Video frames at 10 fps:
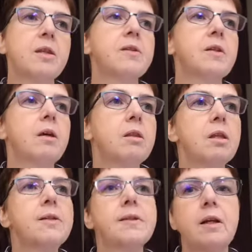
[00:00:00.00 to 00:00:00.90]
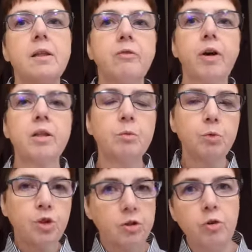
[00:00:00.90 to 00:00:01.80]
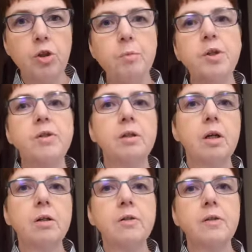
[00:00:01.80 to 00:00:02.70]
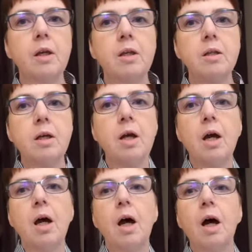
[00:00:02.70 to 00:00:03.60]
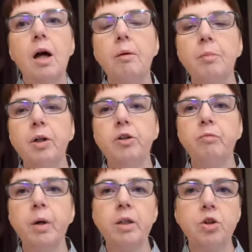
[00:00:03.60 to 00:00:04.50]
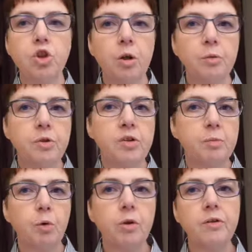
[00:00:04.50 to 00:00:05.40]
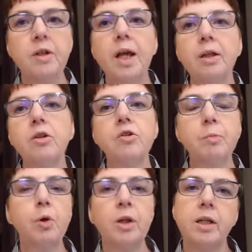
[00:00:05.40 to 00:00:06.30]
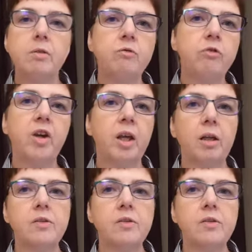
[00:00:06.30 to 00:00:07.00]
So things like the fact that once you've got the bust starts in, and you've made the shoulders smaller, the neck does pull in and fit.